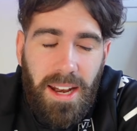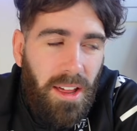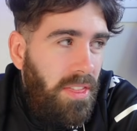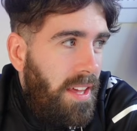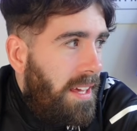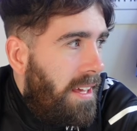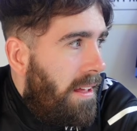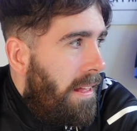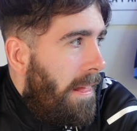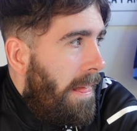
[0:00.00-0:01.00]
And I think
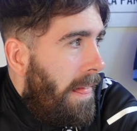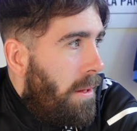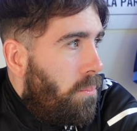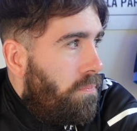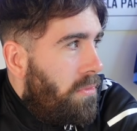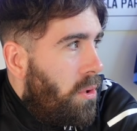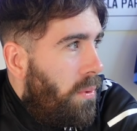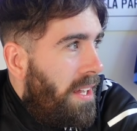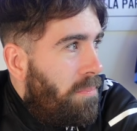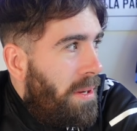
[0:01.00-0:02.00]

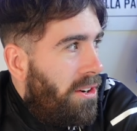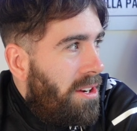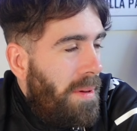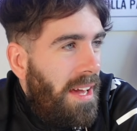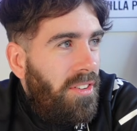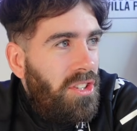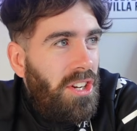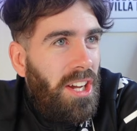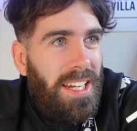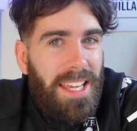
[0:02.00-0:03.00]
we've been on a bit of a
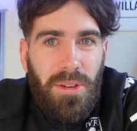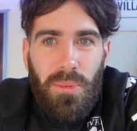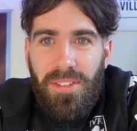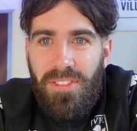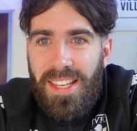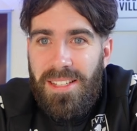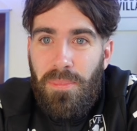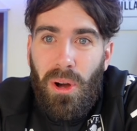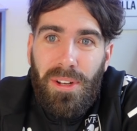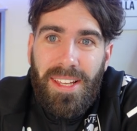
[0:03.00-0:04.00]
journey with this
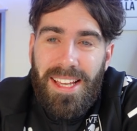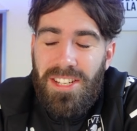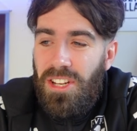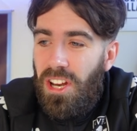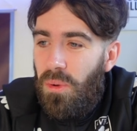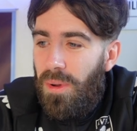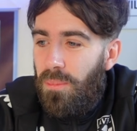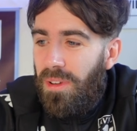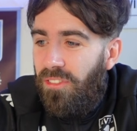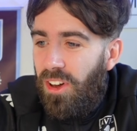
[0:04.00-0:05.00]
podcast. You know,
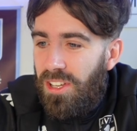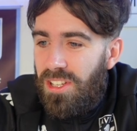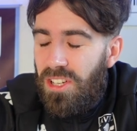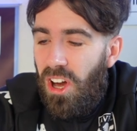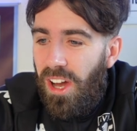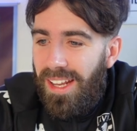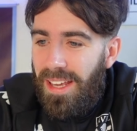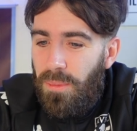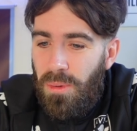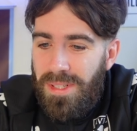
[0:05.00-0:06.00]
when we first started
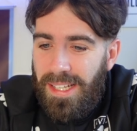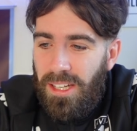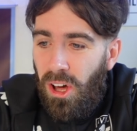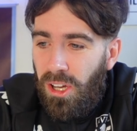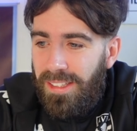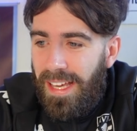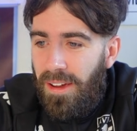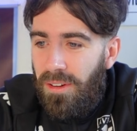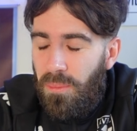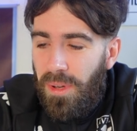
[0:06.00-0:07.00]
it, we was in lockdown, and